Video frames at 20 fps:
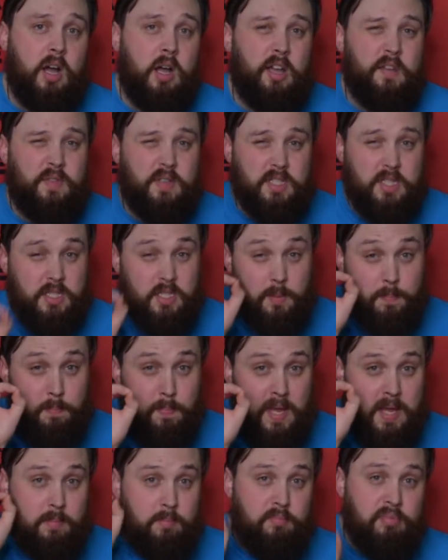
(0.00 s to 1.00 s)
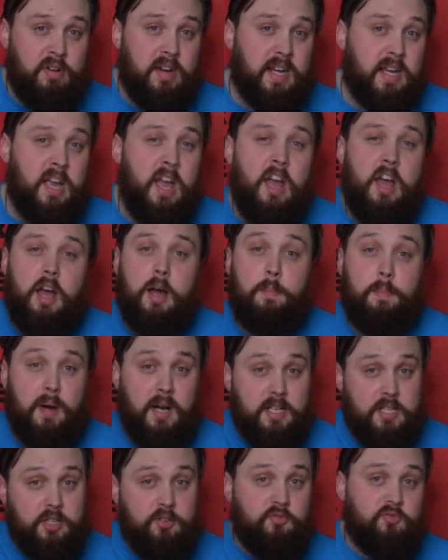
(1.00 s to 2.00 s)
If it's just a pinprick, a
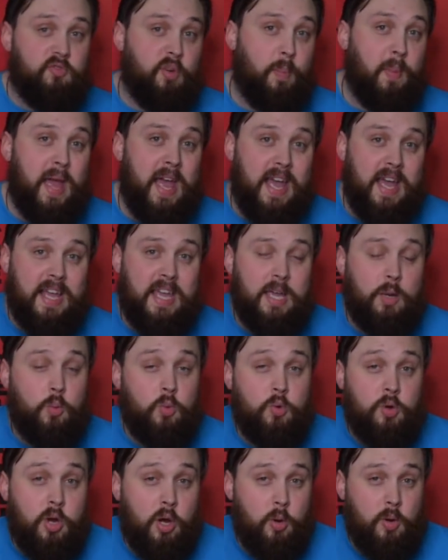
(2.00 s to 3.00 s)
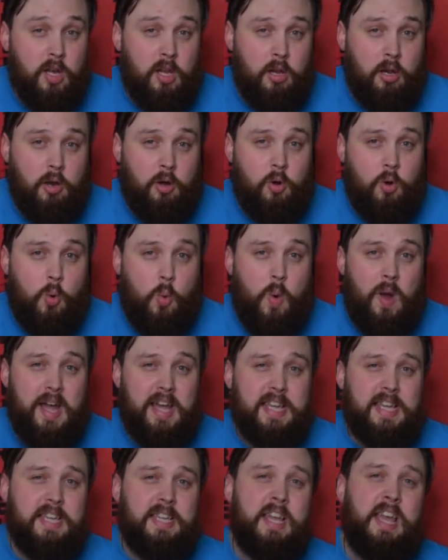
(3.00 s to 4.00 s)
bicycle repair kit will go a long
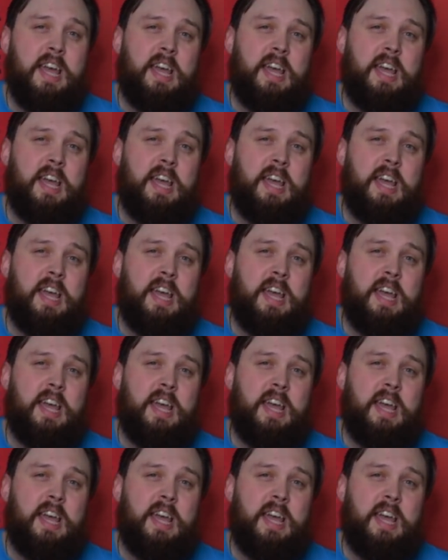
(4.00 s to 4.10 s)
way.